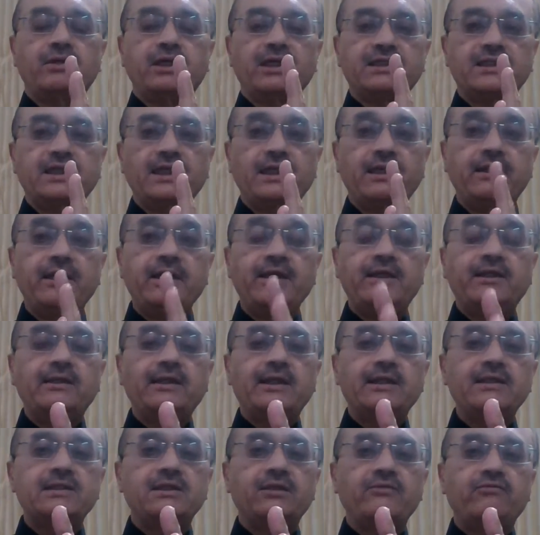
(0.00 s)

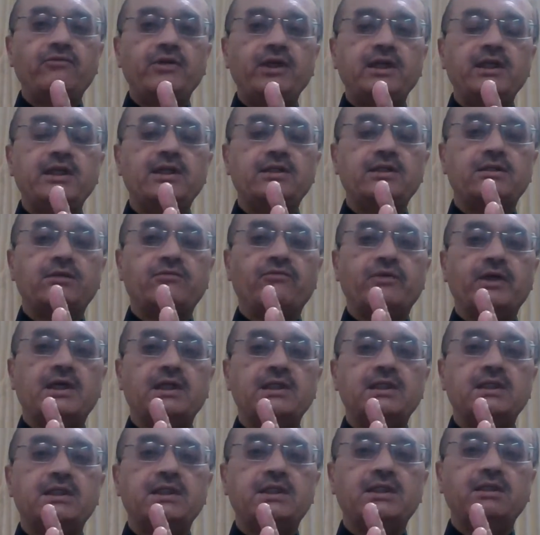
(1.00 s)
designated as a variant of
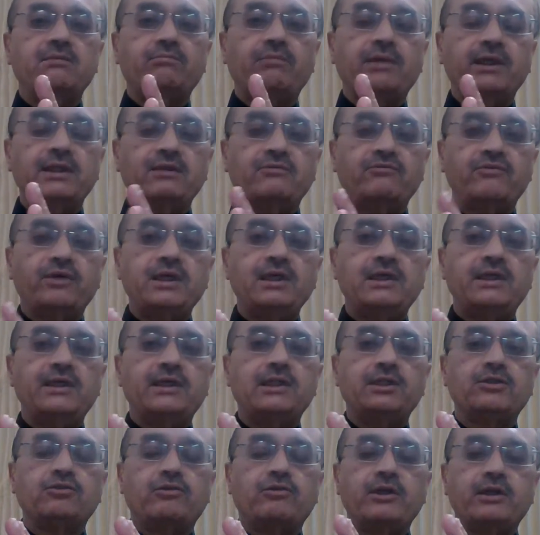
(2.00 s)
concern by the World
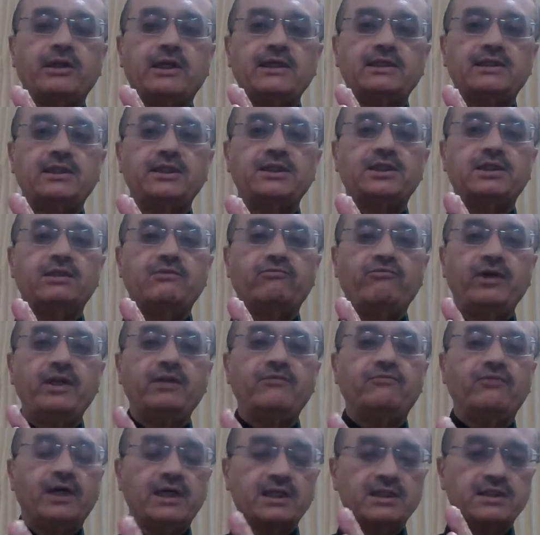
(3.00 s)
Health Organization
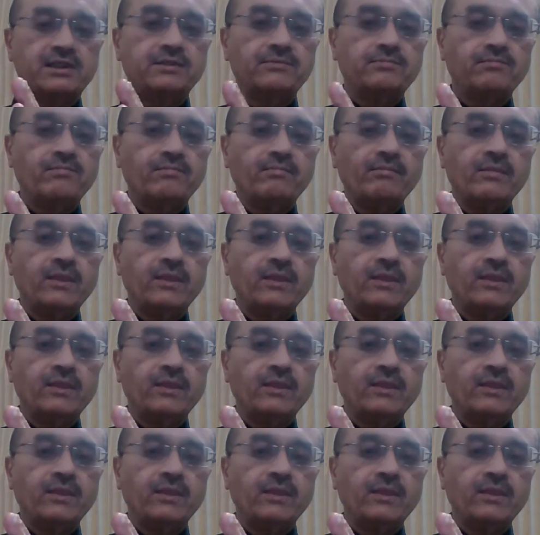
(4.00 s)
very fast.